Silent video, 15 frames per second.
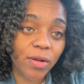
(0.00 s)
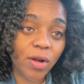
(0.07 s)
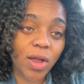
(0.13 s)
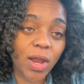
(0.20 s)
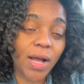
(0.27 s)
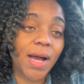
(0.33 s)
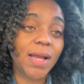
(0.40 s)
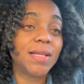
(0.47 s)
All
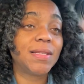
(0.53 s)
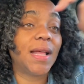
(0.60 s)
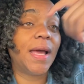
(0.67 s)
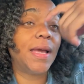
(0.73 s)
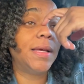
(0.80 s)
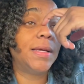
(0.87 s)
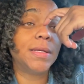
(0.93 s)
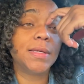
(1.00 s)
I got is
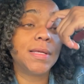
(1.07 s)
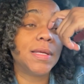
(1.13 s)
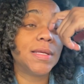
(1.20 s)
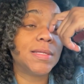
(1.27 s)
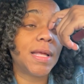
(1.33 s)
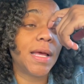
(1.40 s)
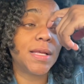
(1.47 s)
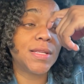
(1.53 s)
like,
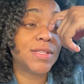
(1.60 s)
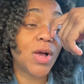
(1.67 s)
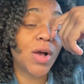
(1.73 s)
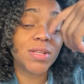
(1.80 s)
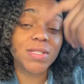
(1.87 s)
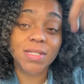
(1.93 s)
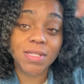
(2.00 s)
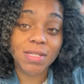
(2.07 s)
it's like
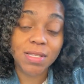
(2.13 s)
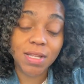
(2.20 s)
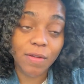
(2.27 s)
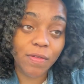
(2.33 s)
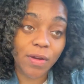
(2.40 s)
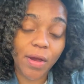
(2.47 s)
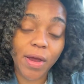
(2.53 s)
sauces and stuff in there.